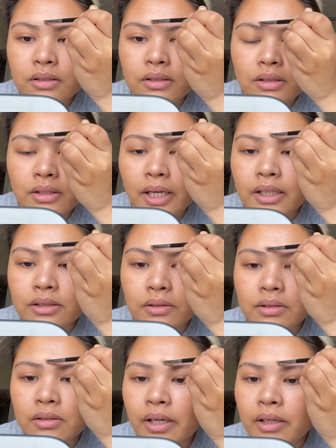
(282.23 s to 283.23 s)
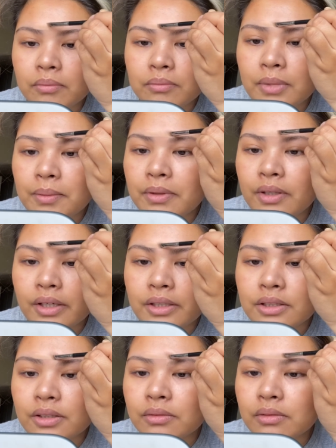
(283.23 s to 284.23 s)
Yeah, so okay, maybe threading
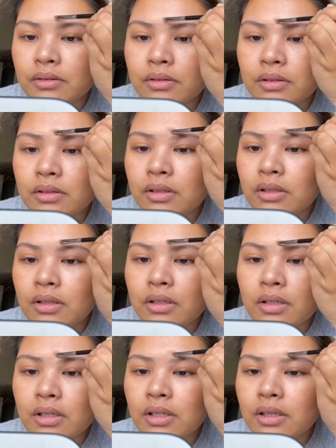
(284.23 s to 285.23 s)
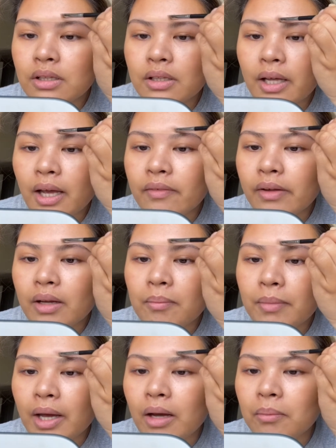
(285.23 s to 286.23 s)
too. They have like a
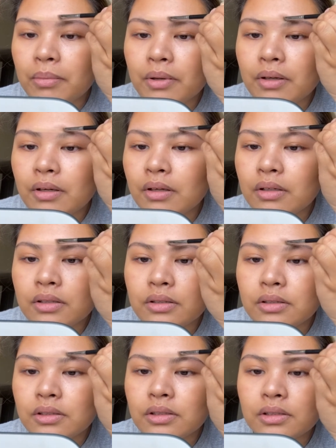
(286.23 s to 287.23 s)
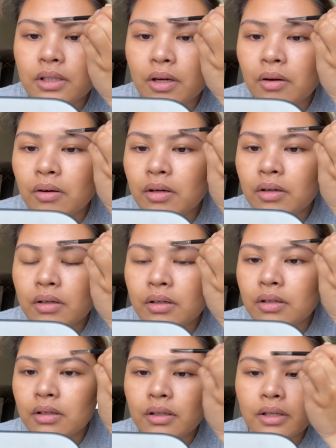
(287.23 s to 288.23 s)
map. So
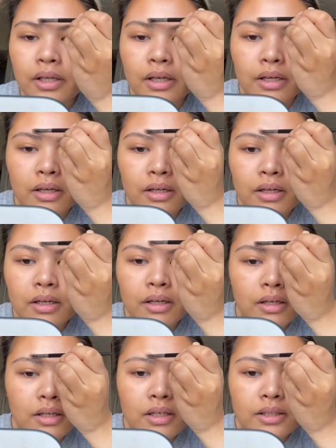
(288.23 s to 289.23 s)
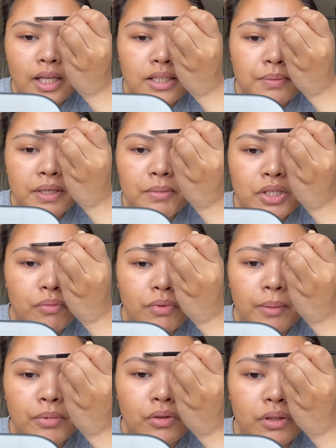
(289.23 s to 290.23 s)
yeah, that's pretty much what
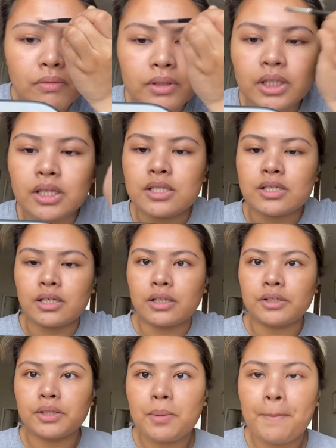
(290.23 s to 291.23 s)
I'm doing with the concealer.